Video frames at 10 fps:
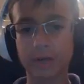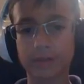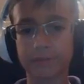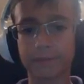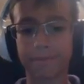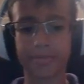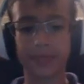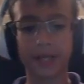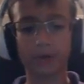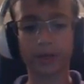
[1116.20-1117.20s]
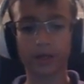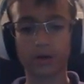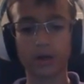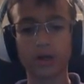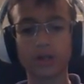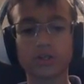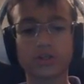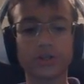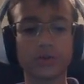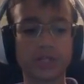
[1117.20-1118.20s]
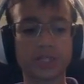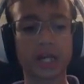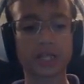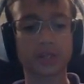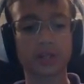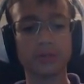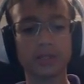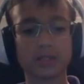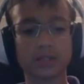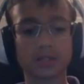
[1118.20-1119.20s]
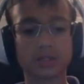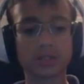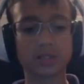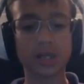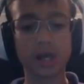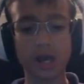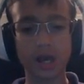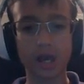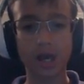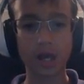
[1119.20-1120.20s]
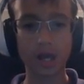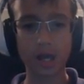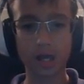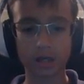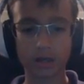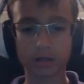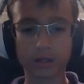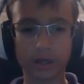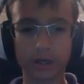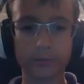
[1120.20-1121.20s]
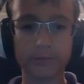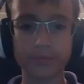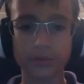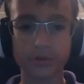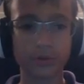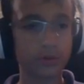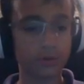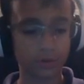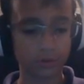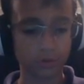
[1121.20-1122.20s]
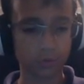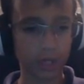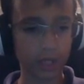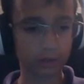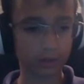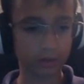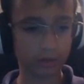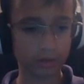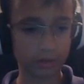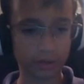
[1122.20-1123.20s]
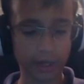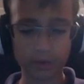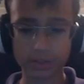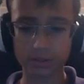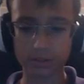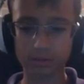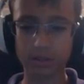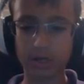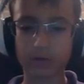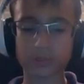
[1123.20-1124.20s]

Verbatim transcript: I'm gonna. There we go. Dude, this guy's gonna be sick. Okay. Well, that was a that